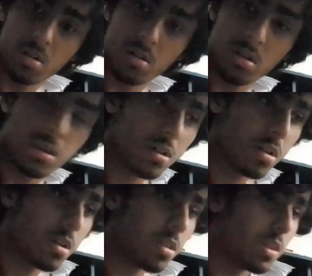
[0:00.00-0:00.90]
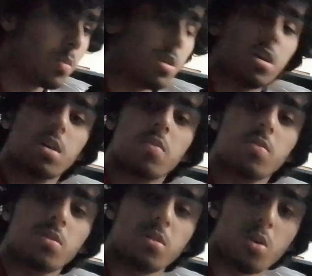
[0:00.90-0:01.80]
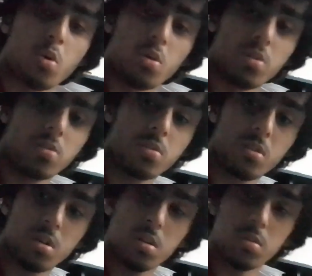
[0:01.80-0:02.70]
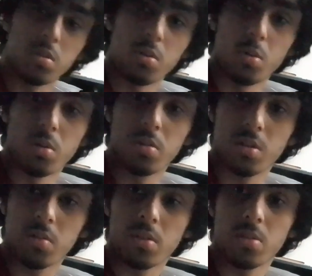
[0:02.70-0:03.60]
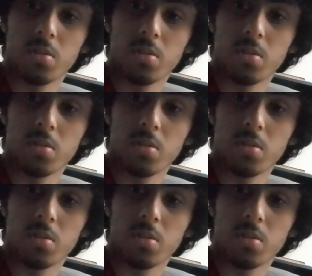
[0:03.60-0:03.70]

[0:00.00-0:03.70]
Alright, then we have the chorus. So chorus sounds like